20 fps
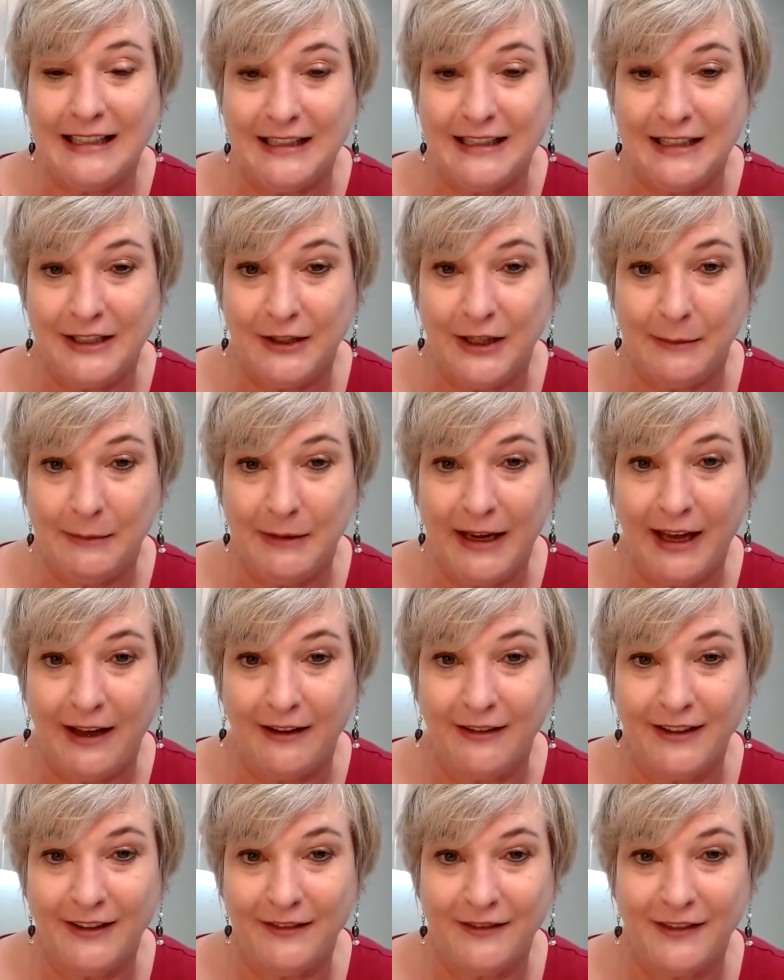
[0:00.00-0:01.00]
Instagram
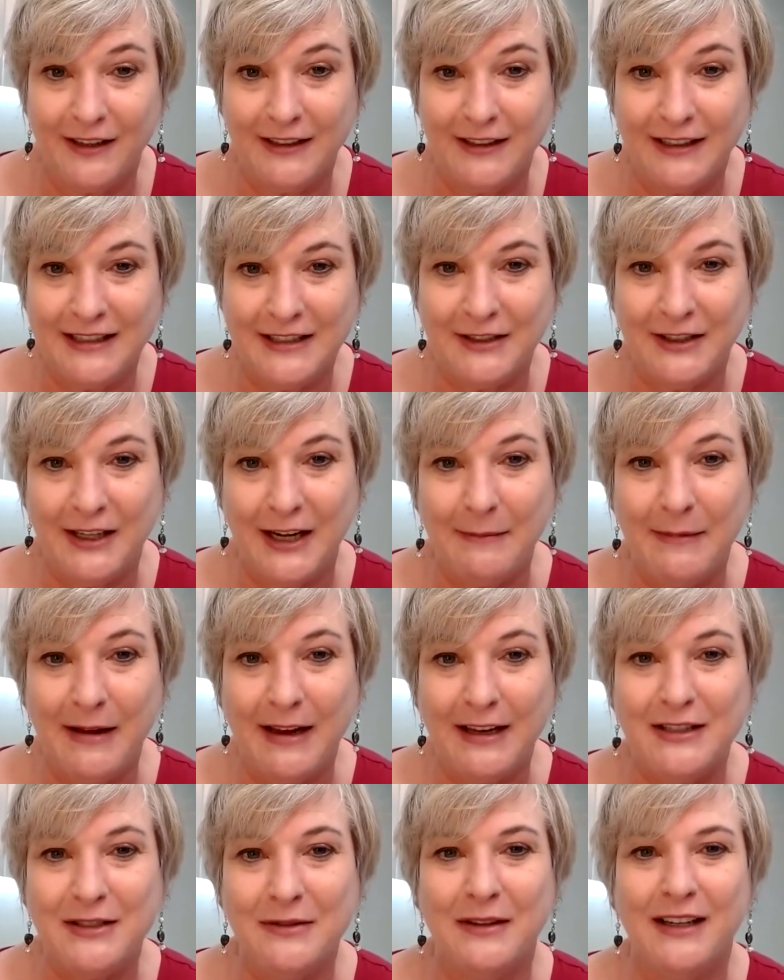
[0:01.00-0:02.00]
account, if not Instagram
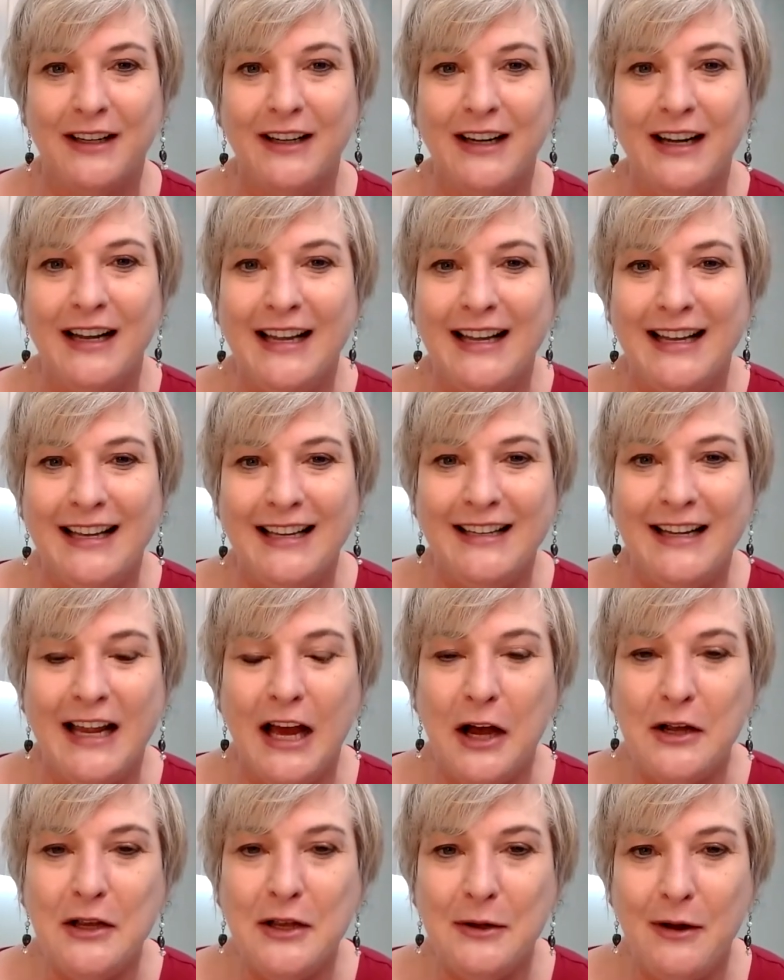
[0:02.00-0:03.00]
and Twitter,
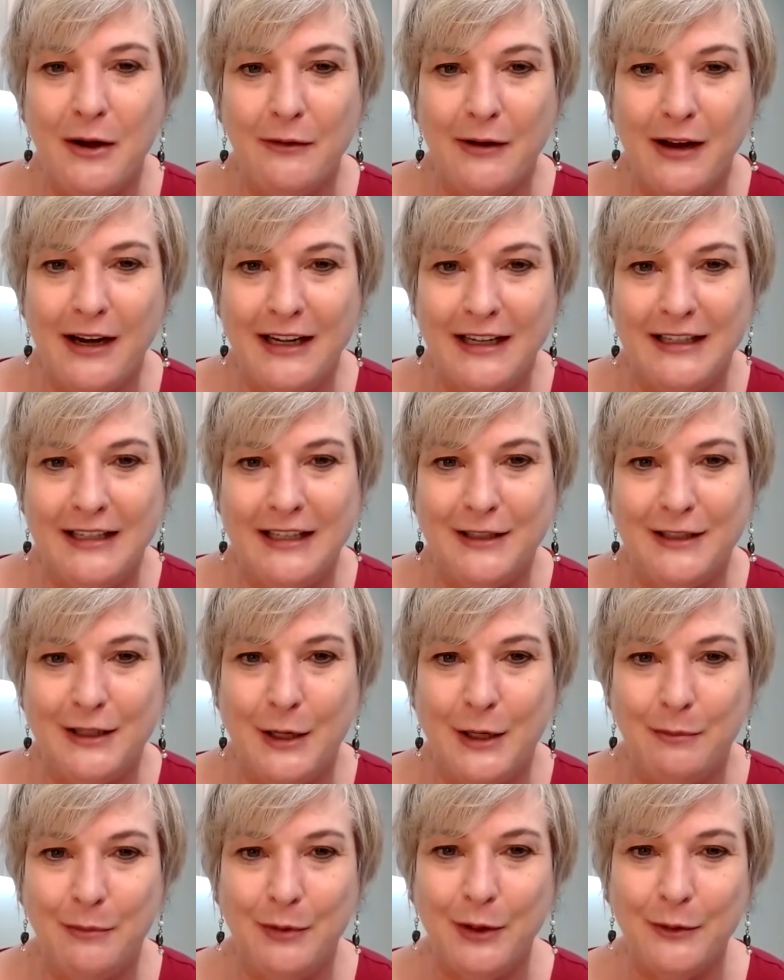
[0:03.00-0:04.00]
now you are ready to
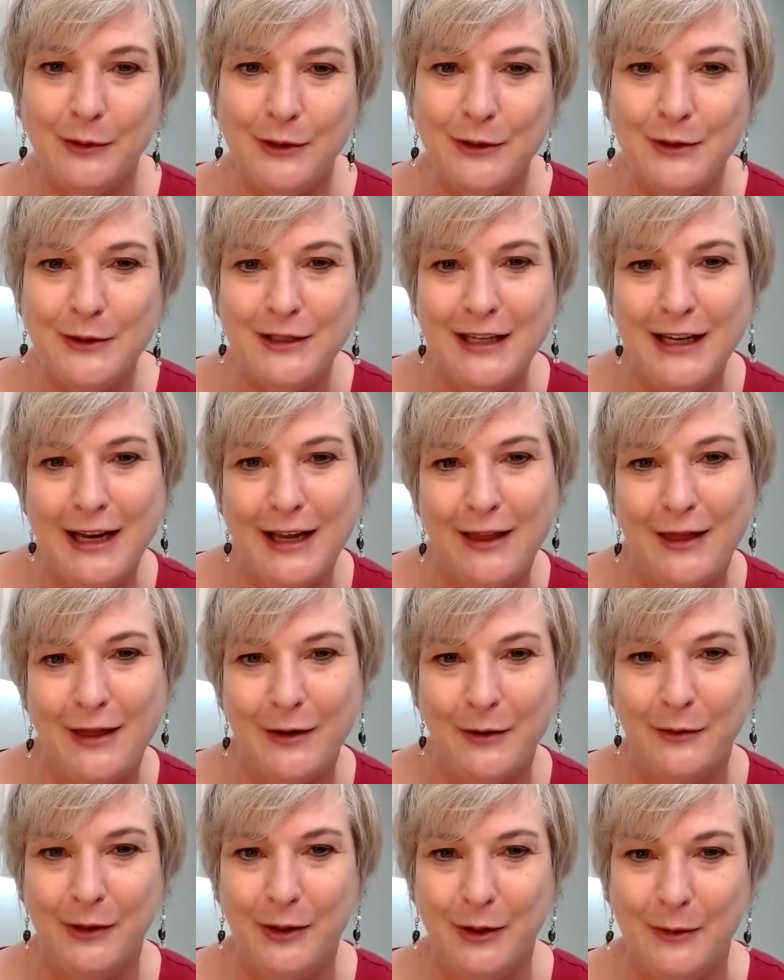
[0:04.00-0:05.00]
start perusing the
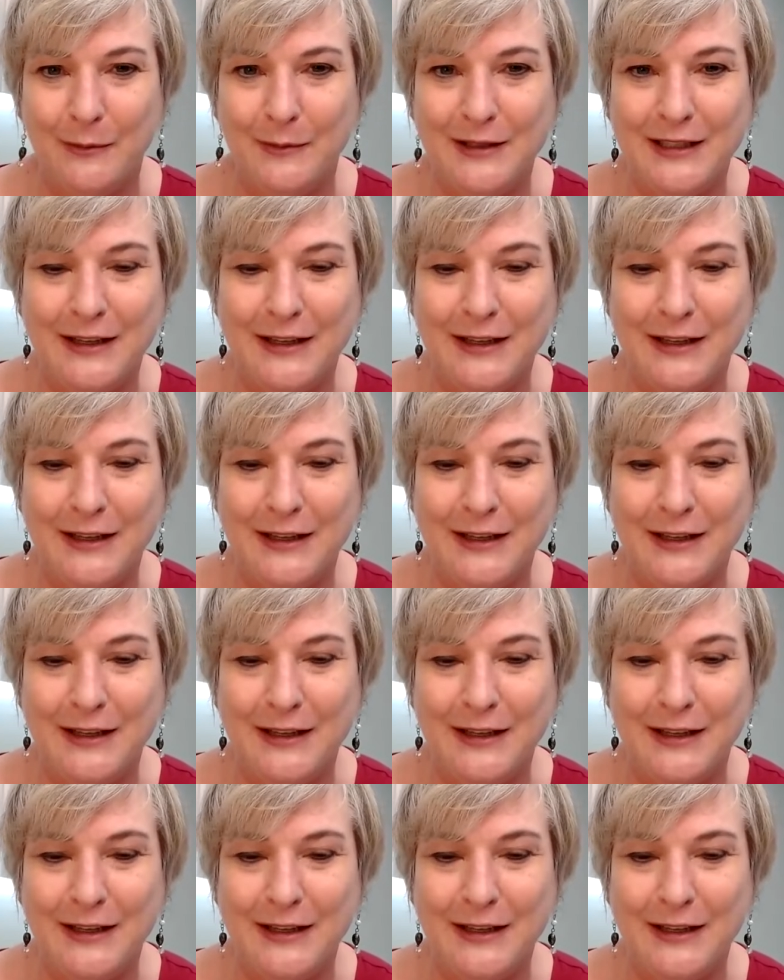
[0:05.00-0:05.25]
rooms.